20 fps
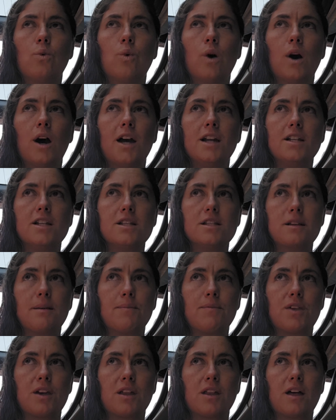why does
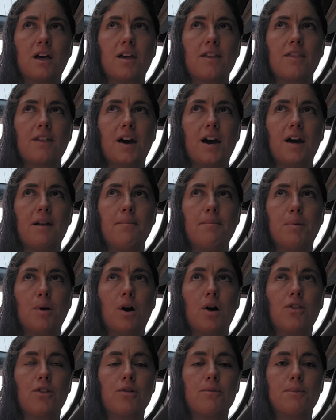something like that
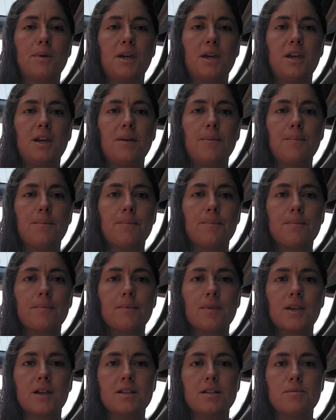bother me?
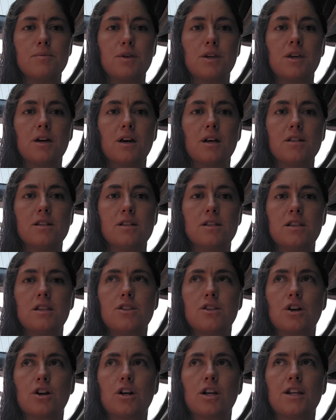is because
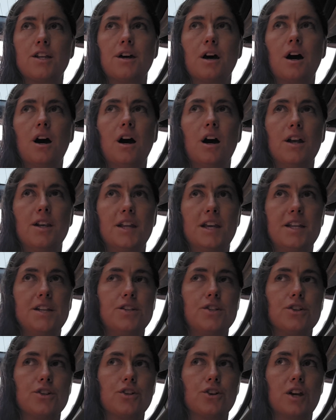these are
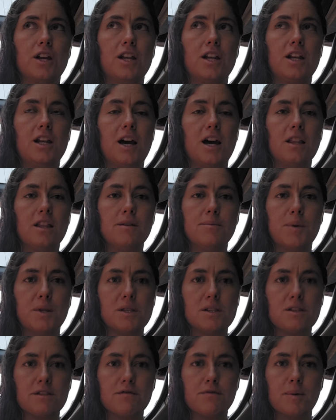unintegrated
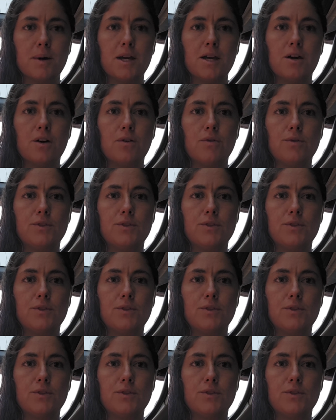elements of my